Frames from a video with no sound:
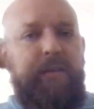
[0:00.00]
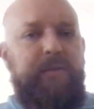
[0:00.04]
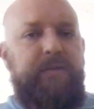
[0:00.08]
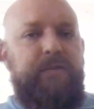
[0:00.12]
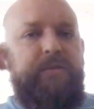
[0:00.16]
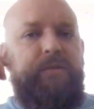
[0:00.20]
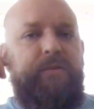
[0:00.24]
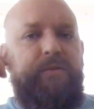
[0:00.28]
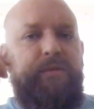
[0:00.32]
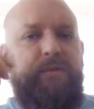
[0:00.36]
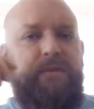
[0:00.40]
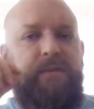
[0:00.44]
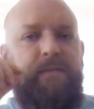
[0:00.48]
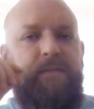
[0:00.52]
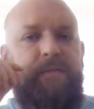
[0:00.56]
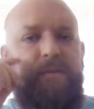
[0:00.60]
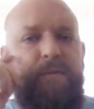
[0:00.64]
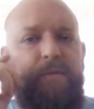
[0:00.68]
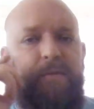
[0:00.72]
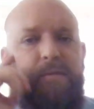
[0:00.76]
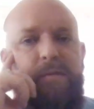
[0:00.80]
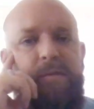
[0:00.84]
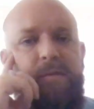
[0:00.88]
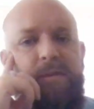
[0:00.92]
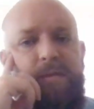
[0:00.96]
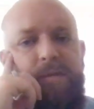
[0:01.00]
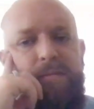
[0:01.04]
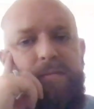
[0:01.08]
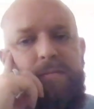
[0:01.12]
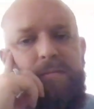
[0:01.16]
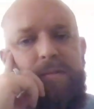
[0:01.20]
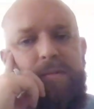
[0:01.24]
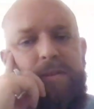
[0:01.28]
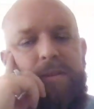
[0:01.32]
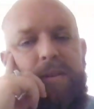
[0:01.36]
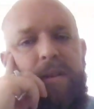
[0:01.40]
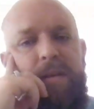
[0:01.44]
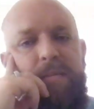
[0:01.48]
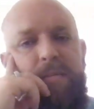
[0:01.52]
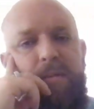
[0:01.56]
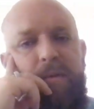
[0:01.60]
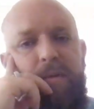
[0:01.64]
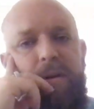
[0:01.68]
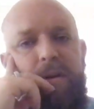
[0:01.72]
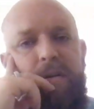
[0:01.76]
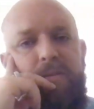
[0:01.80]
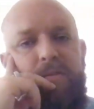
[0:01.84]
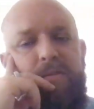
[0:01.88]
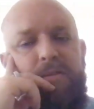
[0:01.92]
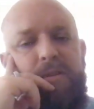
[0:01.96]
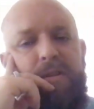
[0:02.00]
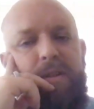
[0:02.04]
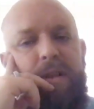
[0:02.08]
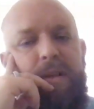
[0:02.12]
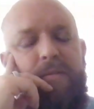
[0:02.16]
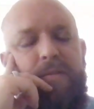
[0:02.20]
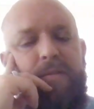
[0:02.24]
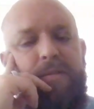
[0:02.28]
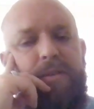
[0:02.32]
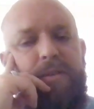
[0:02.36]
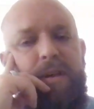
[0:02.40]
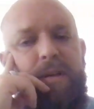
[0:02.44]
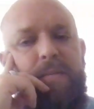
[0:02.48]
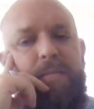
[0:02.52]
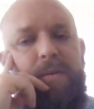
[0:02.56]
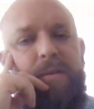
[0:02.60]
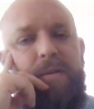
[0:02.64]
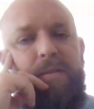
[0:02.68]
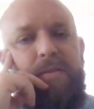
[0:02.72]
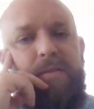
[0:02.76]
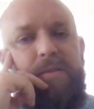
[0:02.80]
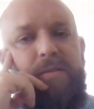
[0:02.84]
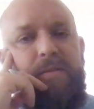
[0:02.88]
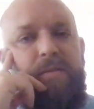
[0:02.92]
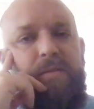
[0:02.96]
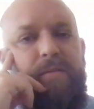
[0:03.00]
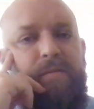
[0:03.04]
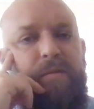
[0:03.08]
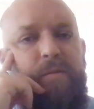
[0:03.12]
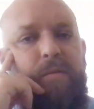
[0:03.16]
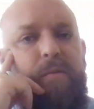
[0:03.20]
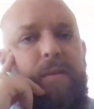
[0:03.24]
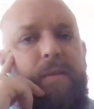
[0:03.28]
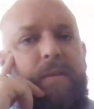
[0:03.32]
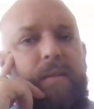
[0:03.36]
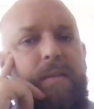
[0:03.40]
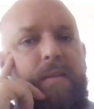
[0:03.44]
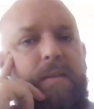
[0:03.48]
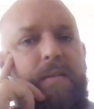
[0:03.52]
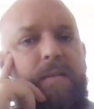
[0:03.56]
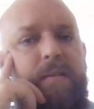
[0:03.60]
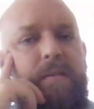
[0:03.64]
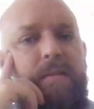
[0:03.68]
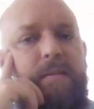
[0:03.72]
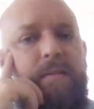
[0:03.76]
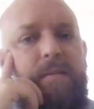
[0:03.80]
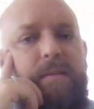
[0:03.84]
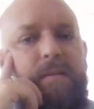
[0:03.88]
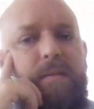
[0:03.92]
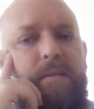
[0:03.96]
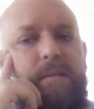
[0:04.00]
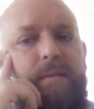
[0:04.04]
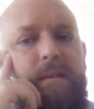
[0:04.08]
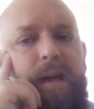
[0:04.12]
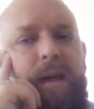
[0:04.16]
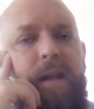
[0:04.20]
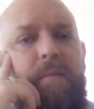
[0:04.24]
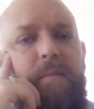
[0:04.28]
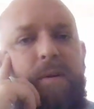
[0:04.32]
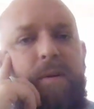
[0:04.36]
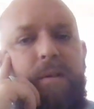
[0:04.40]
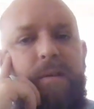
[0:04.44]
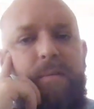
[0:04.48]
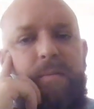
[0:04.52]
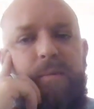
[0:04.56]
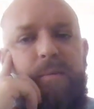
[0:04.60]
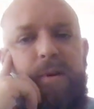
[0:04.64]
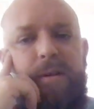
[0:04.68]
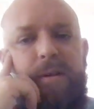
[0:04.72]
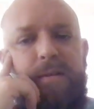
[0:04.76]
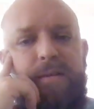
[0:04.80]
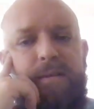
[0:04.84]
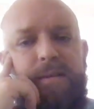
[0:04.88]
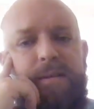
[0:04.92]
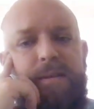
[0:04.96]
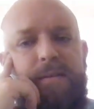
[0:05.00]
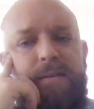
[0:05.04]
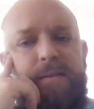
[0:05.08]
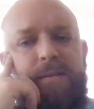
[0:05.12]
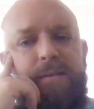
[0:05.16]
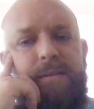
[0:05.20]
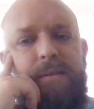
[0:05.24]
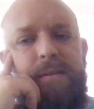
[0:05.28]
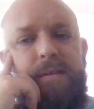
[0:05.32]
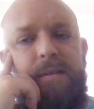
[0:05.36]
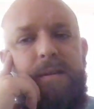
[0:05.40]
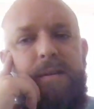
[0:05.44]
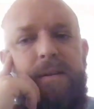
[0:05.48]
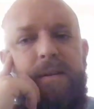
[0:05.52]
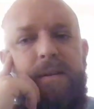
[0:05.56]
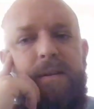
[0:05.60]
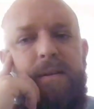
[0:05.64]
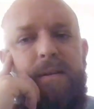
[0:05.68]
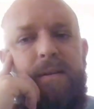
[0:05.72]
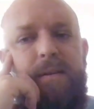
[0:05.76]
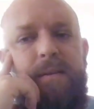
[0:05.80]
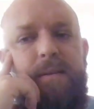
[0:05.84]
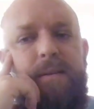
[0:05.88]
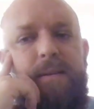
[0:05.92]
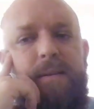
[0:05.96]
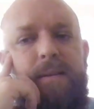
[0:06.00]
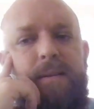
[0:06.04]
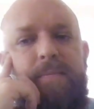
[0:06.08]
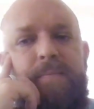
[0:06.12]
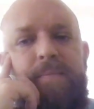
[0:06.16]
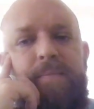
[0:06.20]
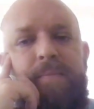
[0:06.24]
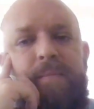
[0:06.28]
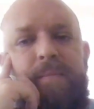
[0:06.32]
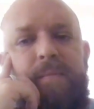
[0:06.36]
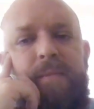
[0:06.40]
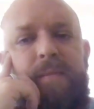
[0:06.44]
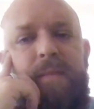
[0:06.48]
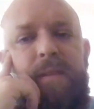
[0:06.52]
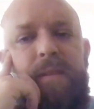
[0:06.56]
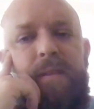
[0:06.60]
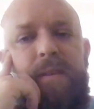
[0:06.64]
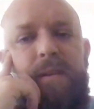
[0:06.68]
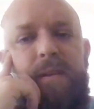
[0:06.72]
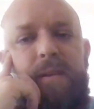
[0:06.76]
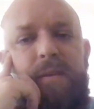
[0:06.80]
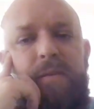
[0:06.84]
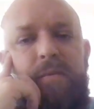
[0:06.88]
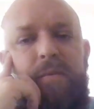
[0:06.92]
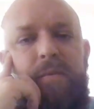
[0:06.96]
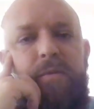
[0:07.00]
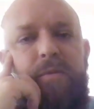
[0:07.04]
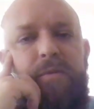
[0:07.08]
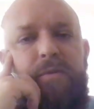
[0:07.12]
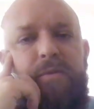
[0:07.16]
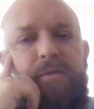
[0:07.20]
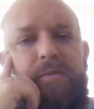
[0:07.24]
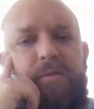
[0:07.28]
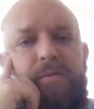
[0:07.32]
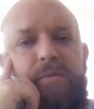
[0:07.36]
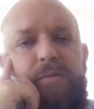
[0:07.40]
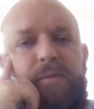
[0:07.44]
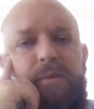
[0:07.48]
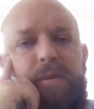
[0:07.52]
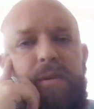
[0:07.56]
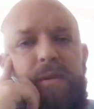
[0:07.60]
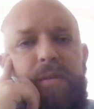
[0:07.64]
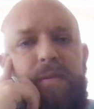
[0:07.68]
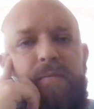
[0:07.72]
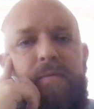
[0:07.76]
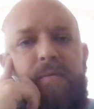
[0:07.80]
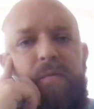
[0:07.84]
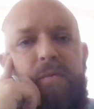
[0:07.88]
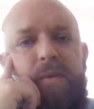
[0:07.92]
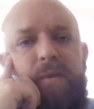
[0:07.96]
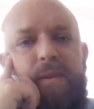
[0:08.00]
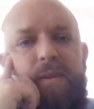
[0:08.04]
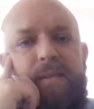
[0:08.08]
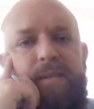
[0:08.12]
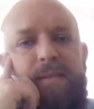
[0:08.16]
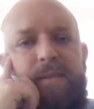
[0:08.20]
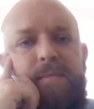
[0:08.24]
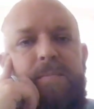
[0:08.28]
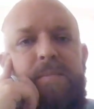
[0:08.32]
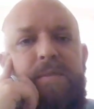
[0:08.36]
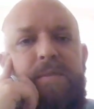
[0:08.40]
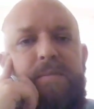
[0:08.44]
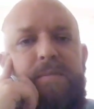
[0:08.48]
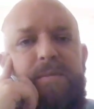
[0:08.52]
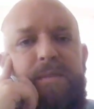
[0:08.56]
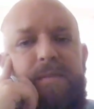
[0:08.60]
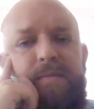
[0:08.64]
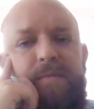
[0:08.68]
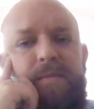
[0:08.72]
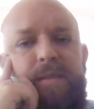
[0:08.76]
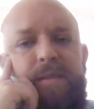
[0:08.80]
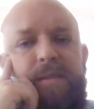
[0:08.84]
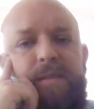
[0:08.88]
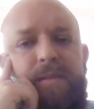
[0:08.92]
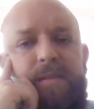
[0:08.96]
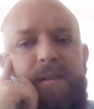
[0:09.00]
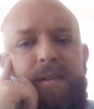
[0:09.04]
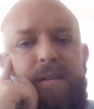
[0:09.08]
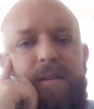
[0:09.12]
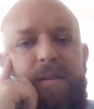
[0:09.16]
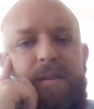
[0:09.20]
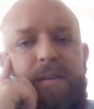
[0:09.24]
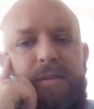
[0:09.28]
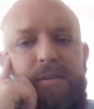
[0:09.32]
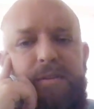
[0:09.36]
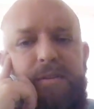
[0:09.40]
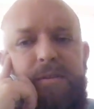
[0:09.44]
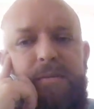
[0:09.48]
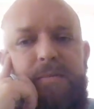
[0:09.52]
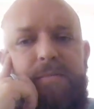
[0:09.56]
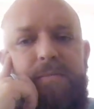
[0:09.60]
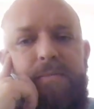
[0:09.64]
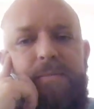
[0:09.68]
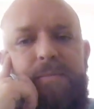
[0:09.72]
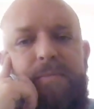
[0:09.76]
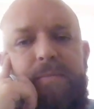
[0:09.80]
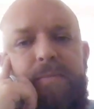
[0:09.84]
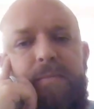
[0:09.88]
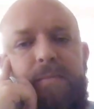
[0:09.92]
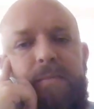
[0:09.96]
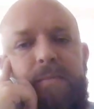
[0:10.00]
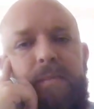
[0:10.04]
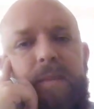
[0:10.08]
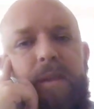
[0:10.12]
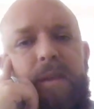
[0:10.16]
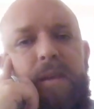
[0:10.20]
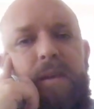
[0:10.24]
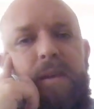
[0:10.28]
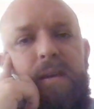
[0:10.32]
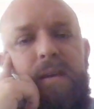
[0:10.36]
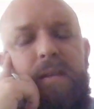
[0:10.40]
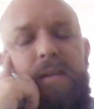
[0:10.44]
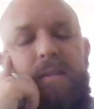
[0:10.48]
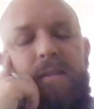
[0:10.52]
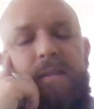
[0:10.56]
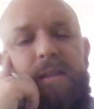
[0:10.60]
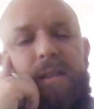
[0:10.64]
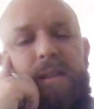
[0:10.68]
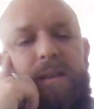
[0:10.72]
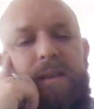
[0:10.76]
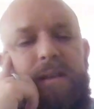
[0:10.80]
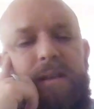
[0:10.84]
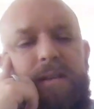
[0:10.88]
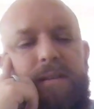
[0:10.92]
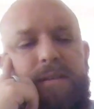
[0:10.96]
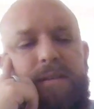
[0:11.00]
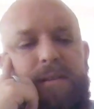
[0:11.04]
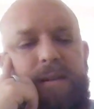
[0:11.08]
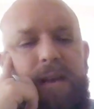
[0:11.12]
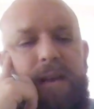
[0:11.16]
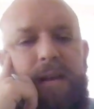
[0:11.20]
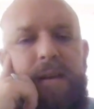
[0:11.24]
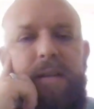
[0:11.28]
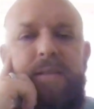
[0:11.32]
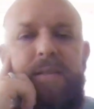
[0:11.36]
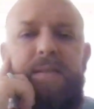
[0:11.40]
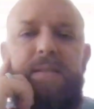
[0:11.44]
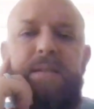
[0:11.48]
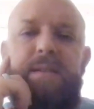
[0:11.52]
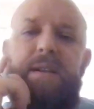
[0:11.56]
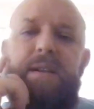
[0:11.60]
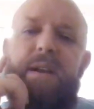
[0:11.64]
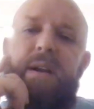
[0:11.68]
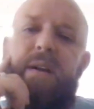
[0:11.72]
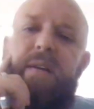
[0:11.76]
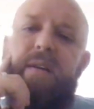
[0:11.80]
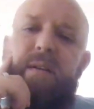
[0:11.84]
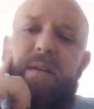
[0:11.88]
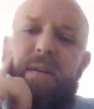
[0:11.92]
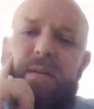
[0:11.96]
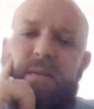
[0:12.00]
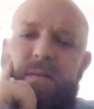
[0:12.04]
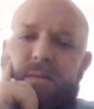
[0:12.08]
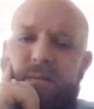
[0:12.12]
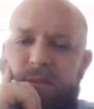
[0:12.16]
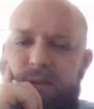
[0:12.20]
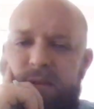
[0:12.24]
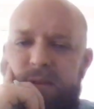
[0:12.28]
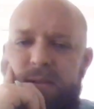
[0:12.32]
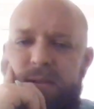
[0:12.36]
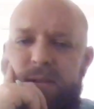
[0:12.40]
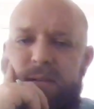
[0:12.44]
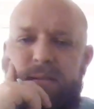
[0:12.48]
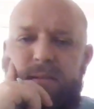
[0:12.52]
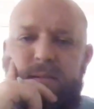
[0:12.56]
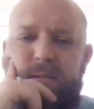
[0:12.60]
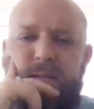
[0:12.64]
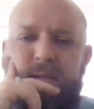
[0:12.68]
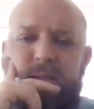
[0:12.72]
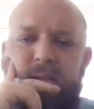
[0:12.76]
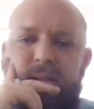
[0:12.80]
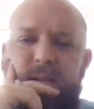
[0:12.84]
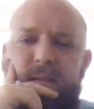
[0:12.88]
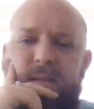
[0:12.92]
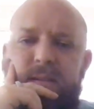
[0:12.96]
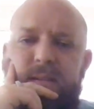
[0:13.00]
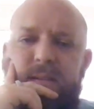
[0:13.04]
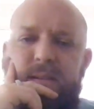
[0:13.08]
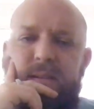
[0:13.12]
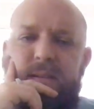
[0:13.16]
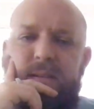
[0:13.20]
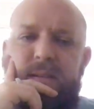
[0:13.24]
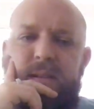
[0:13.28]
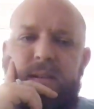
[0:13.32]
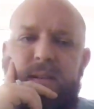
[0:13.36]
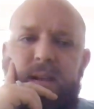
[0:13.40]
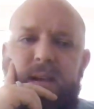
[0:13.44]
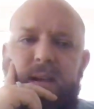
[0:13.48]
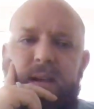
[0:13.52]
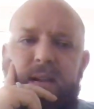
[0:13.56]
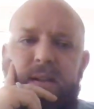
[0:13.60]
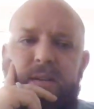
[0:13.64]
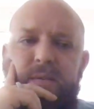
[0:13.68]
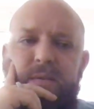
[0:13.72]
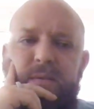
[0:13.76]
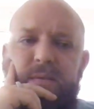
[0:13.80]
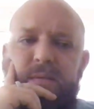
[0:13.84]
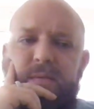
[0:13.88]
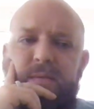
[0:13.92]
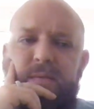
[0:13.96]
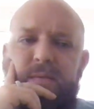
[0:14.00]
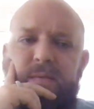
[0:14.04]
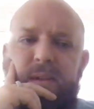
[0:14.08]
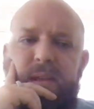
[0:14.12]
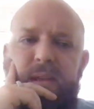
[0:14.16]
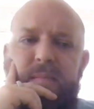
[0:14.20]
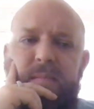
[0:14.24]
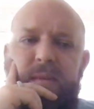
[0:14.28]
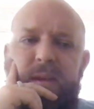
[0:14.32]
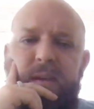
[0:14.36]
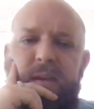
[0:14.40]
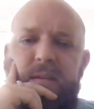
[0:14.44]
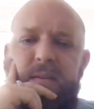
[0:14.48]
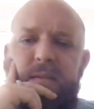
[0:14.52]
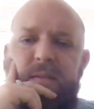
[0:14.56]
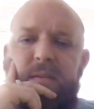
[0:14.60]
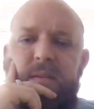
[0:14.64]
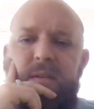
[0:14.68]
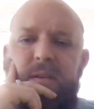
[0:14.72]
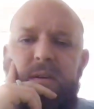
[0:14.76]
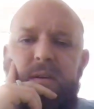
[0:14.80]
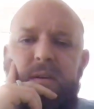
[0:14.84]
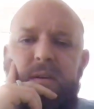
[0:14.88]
source of food to keep her energy levels up and to avoid the catabolic process in order to avoid symptoms of this condition. The second scenario is the 69-year-old female